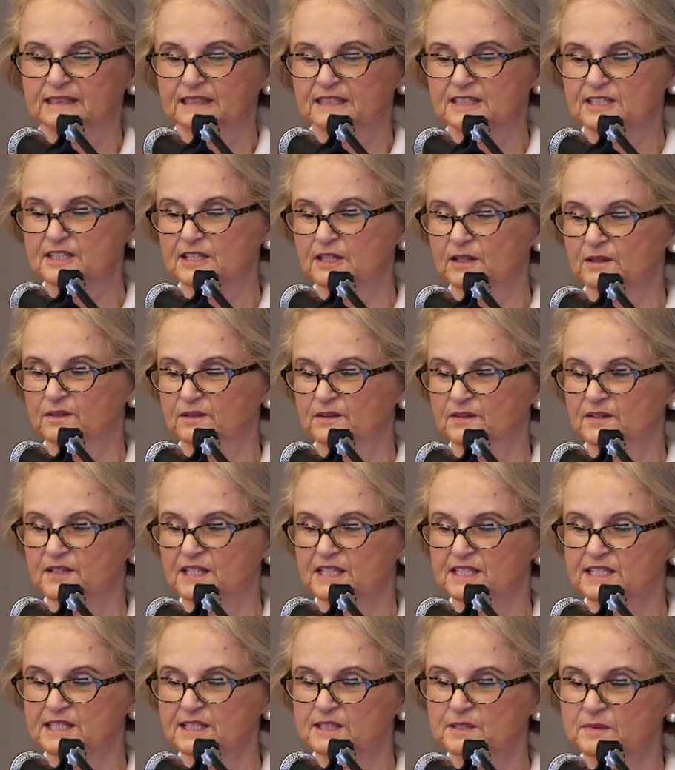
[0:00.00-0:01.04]
So
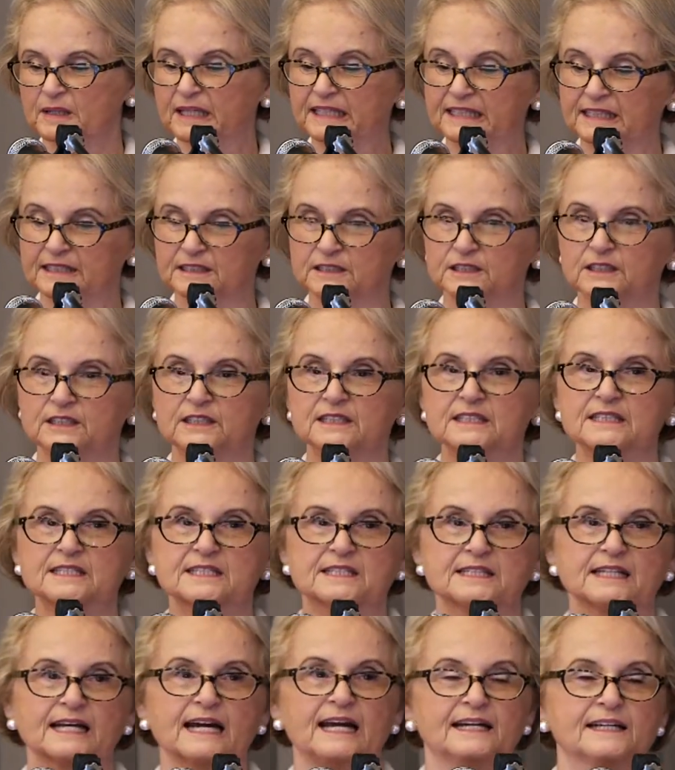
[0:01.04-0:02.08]
this is what it
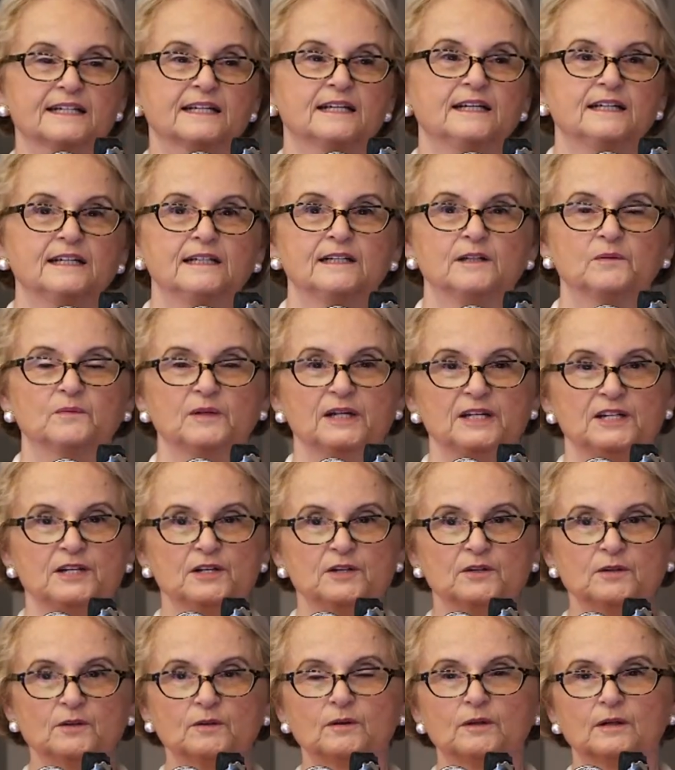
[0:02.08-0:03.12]
looks like when
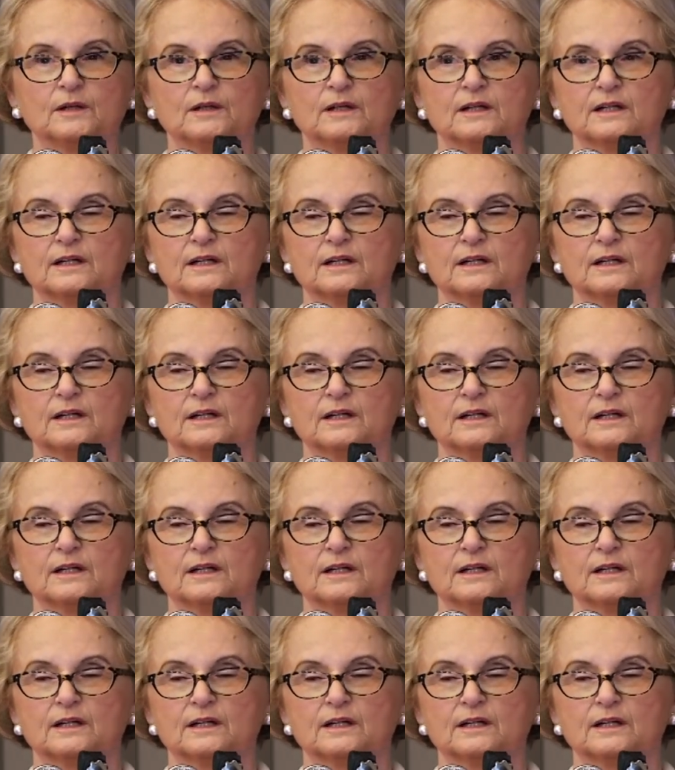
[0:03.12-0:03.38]
you